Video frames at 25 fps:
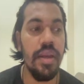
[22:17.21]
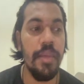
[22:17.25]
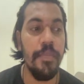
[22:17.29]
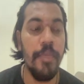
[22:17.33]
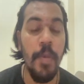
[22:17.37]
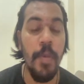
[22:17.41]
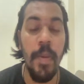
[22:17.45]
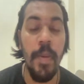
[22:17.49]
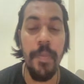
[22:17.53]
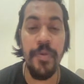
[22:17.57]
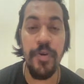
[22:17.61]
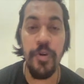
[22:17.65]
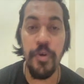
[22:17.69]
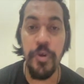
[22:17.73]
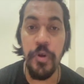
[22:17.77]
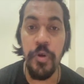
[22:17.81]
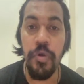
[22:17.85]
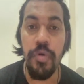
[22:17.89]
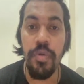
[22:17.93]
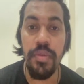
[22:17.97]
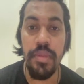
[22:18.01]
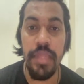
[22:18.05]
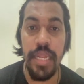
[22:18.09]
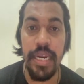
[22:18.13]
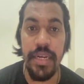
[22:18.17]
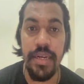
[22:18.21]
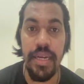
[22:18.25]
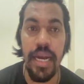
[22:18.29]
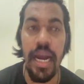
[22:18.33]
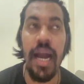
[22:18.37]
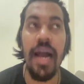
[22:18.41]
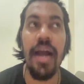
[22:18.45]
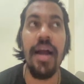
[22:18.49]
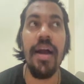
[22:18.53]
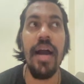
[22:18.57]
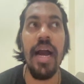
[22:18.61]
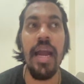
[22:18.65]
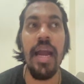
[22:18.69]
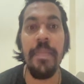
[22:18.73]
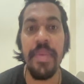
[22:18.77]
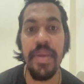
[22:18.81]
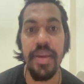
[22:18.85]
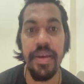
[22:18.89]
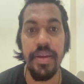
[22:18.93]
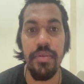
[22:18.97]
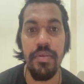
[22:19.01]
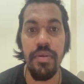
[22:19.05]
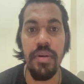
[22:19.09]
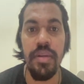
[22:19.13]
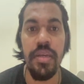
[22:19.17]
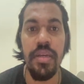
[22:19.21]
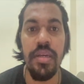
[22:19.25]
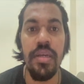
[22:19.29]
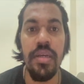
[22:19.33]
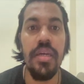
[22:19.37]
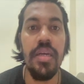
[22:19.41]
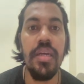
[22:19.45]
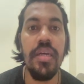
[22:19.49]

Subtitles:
pop-up to you that I'm here only.